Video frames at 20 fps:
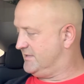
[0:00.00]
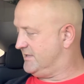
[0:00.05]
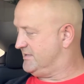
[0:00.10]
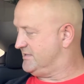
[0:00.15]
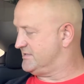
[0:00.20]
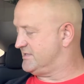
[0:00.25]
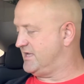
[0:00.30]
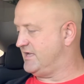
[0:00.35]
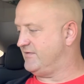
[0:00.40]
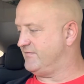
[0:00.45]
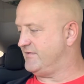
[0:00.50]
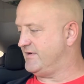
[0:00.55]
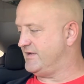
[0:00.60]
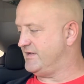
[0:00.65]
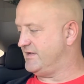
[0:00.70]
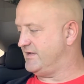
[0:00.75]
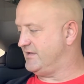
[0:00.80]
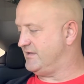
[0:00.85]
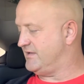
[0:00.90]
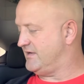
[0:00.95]
I just can't
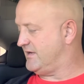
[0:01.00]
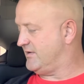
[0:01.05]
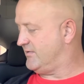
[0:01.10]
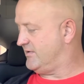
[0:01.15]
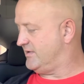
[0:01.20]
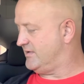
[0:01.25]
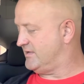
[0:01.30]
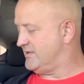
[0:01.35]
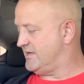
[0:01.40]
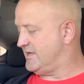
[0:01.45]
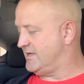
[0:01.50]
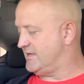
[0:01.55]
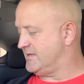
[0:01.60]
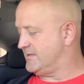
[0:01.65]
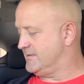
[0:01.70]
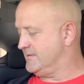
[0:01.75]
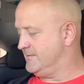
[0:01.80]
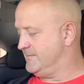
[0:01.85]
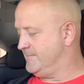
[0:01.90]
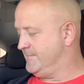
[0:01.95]
find any that I really like.
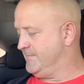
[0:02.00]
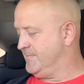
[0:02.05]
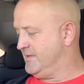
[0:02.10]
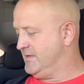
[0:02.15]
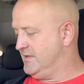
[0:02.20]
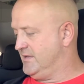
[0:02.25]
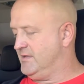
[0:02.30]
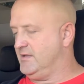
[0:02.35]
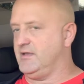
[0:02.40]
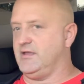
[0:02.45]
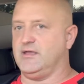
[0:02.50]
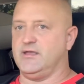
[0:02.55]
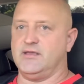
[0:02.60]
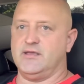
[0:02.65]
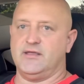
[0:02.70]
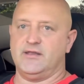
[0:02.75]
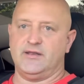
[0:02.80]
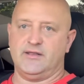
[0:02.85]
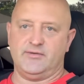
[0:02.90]
And